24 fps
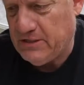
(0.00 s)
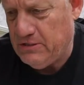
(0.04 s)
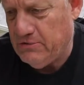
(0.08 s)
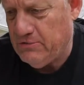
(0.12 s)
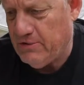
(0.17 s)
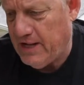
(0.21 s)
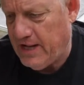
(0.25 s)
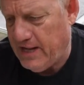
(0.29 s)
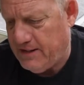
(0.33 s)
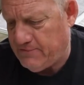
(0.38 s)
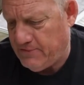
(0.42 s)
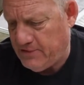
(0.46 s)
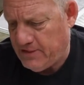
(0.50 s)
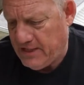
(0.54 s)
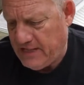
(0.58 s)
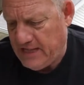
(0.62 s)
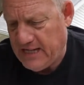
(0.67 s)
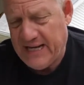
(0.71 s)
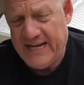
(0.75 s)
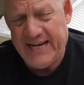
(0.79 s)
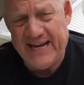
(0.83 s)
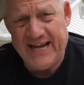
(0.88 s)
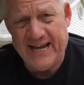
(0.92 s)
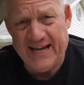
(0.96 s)
you ever
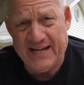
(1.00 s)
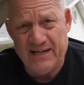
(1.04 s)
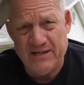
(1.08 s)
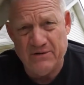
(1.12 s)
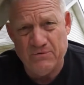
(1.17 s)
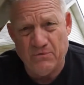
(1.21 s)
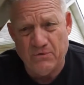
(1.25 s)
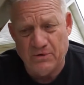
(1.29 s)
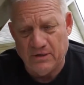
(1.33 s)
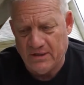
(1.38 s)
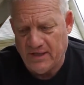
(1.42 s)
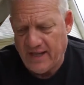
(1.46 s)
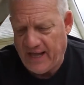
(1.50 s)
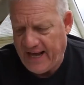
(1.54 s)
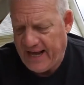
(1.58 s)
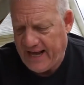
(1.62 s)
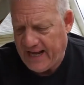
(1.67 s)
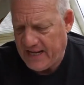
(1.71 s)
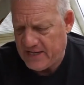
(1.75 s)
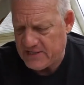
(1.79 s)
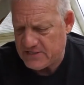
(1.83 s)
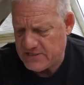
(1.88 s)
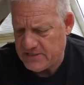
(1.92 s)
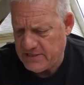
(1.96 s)
need, and it will
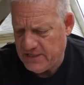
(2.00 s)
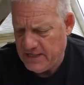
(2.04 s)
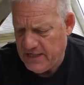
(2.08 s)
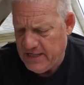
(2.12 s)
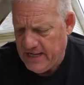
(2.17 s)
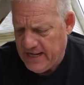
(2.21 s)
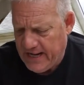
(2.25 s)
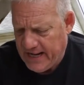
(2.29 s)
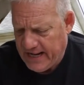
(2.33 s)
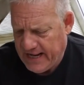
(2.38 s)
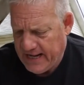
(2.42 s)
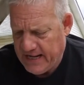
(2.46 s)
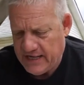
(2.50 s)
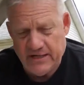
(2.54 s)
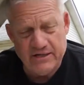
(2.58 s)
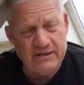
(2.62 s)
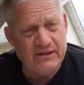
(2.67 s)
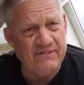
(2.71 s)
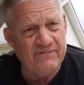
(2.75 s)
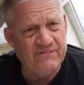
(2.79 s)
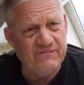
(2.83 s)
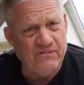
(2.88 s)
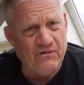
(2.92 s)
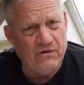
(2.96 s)
last, and it's
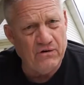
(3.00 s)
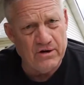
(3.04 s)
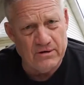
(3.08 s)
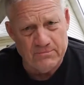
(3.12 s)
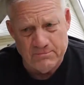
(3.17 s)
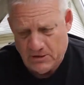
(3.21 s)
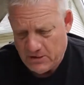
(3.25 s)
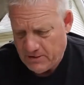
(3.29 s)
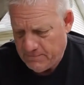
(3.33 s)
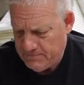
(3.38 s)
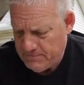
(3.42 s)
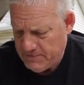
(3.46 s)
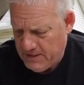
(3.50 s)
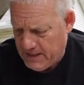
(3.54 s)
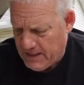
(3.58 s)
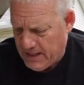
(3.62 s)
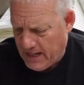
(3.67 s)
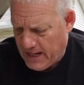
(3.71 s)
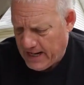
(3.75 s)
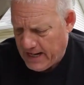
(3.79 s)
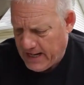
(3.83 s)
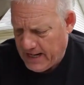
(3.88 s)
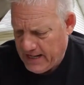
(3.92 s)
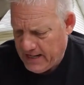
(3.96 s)
affordable.
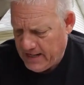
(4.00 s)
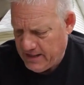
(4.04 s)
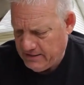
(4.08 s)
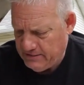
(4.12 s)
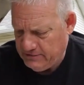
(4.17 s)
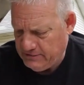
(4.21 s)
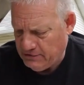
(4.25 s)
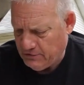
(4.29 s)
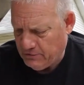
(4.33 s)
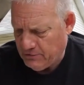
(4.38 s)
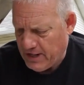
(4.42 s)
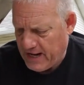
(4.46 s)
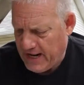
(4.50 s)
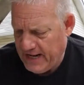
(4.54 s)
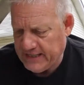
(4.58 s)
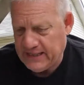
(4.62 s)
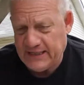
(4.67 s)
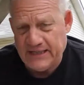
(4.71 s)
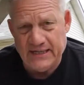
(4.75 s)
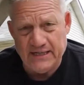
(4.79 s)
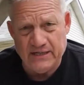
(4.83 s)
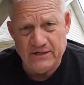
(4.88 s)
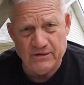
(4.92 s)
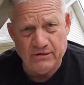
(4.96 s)
So I
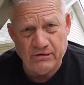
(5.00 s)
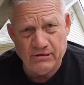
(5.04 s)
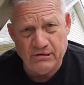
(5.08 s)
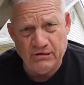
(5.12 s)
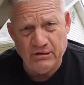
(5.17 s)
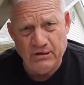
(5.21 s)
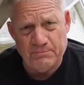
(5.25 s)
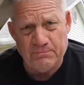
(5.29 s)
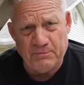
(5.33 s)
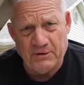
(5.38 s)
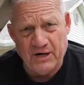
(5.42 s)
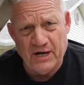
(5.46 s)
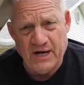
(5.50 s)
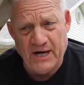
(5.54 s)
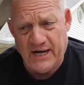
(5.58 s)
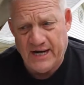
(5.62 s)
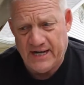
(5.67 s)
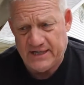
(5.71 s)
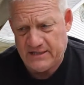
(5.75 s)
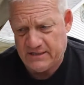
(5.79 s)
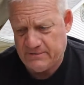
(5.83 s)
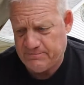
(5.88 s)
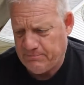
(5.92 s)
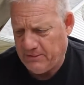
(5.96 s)
can get a super
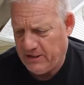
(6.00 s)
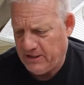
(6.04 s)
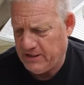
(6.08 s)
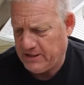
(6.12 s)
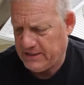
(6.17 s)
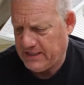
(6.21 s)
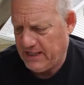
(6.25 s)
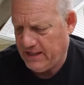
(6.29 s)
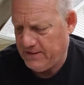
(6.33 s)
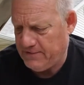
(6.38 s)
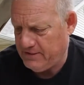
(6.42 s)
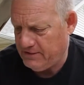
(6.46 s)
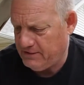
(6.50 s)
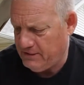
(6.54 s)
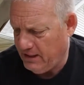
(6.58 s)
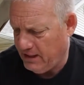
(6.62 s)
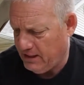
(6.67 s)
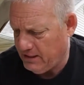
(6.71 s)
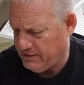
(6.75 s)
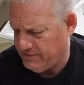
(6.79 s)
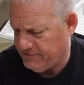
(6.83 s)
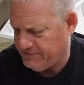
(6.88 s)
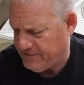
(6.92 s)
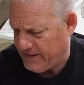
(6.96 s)
hot spark out of this
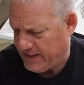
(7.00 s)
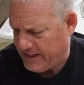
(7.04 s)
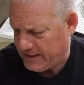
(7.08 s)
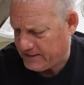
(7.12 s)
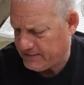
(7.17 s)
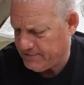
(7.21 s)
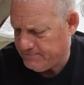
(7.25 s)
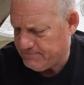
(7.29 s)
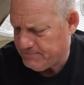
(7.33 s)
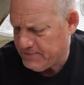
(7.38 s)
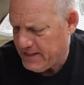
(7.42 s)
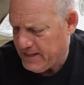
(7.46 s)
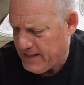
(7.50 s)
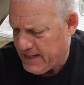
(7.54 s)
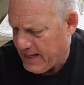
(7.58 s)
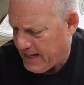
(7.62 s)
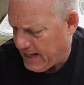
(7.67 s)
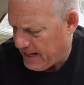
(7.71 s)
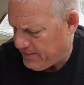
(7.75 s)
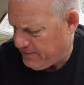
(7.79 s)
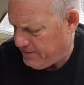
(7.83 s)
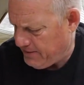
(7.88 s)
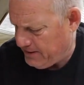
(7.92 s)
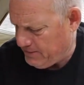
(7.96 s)
Hall effect.
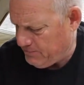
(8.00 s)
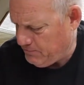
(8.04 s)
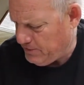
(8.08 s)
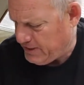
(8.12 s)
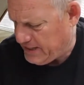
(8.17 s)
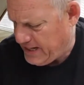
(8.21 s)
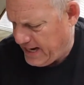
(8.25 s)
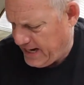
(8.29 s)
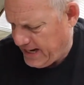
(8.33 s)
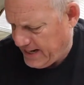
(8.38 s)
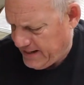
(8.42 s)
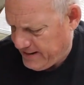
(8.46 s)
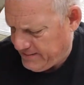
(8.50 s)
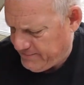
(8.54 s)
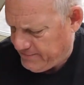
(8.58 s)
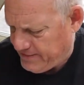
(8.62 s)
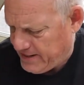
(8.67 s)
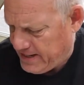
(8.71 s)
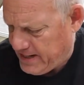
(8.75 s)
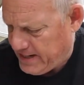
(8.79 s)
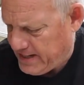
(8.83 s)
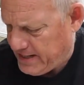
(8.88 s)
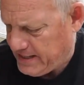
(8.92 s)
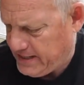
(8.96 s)
Then we have
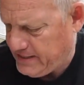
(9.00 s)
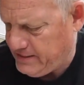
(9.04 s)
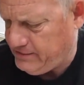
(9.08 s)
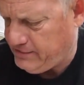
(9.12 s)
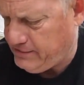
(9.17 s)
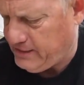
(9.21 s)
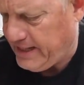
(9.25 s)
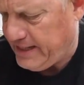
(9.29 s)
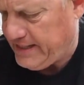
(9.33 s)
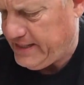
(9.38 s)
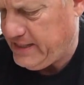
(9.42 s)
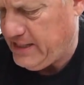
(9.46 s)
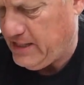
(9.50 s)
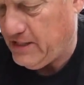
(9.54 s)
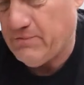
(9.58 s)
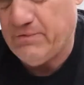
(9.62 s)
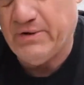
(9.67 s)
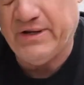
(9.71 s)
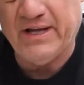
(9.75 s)
inside here, we